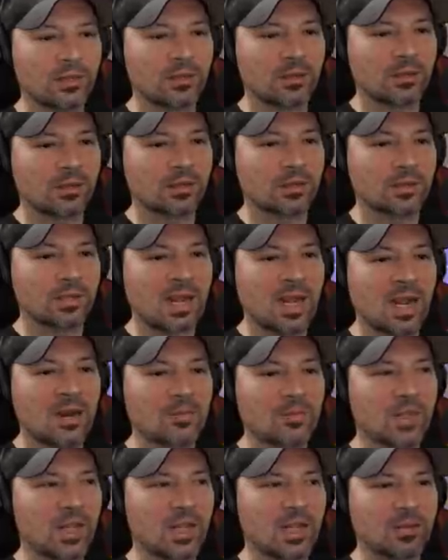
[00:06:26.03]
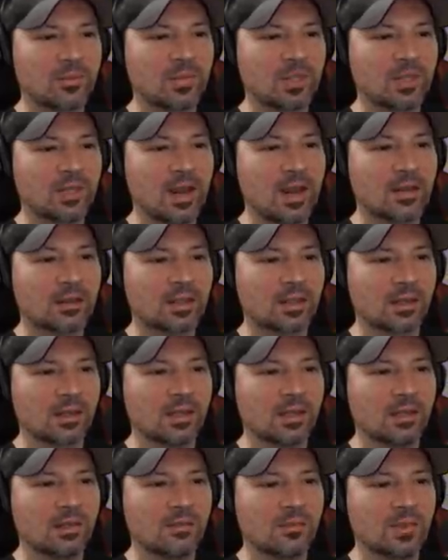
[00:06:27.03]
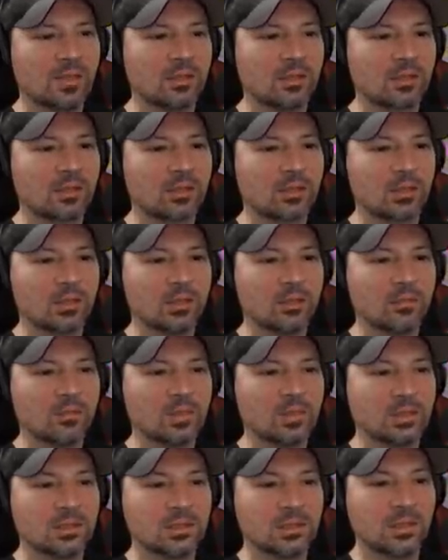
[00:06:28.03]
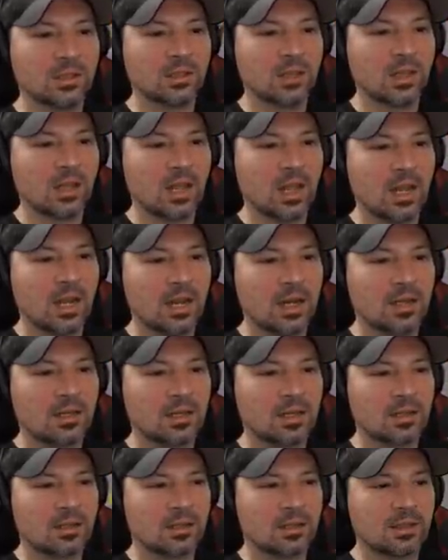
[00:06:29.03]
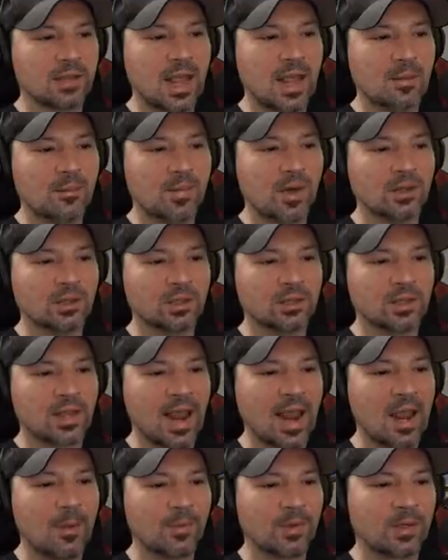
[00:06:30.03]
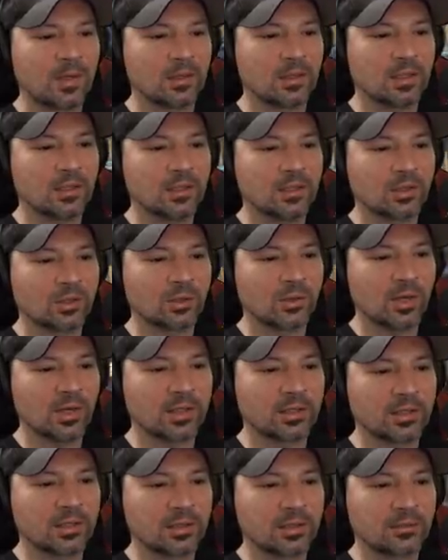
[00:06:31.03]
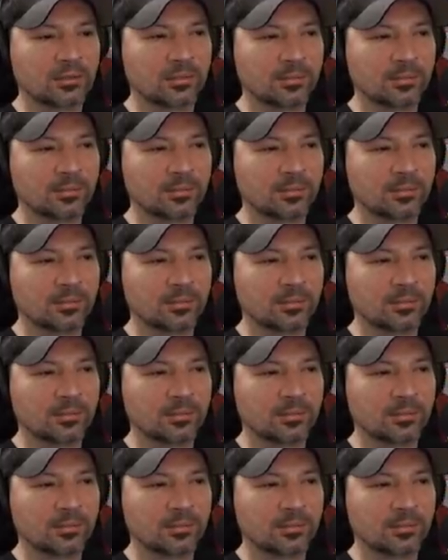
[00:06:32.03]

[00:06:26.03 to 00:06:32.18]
hard time taking me out. They're hitting me. They're shooting me. And not much is happening. This is crazy.